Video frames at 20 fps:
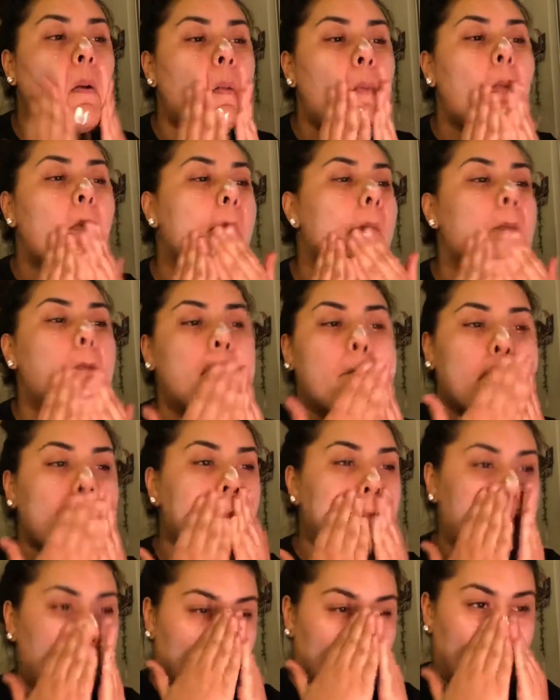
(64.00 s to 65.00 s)
I
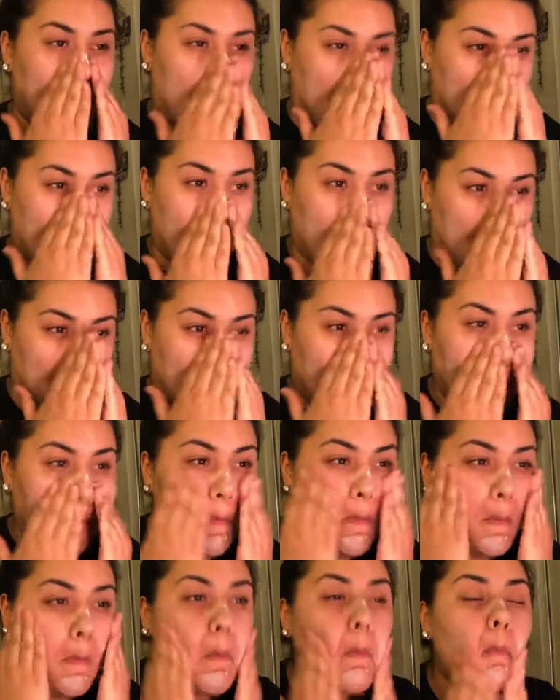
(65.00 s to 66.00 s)
live in LA, so the
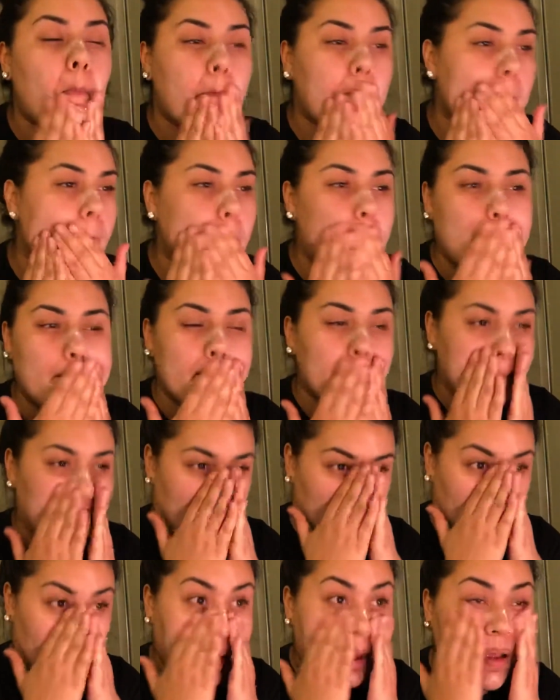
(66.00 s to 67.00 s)
sun is terrible
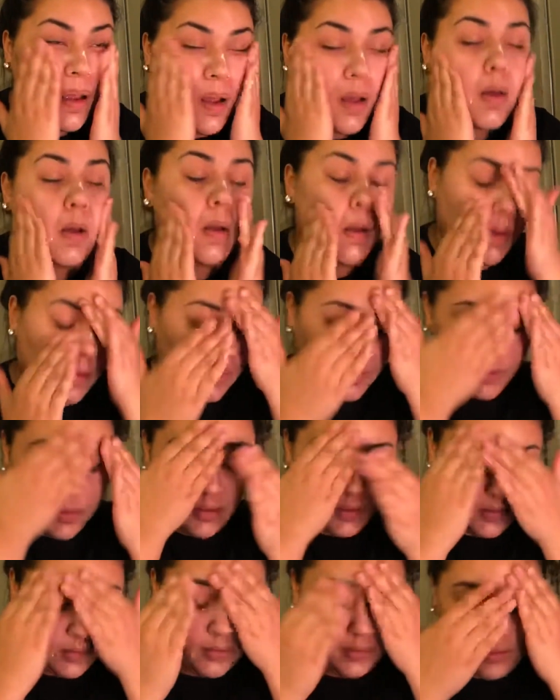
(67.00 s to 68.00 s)
for my skin,
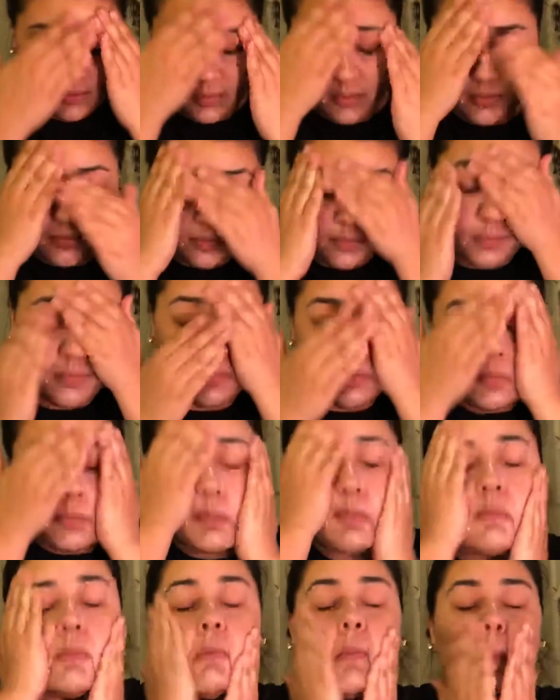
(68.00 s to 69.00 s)
so we're trying our
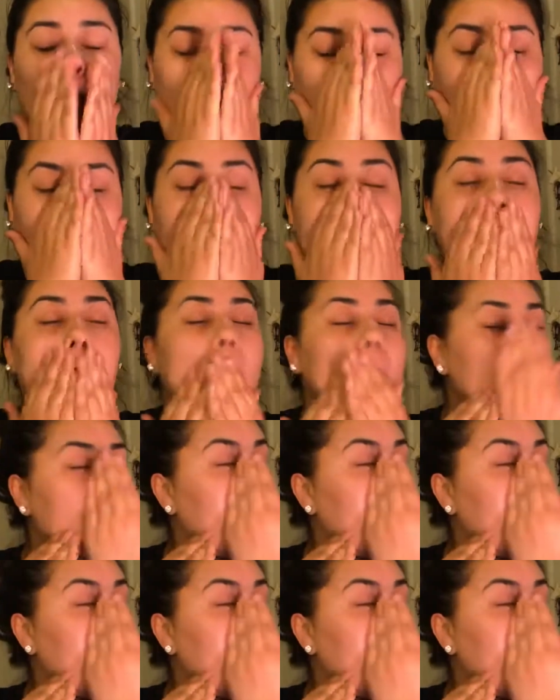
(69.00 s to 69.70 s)
best out here, alright?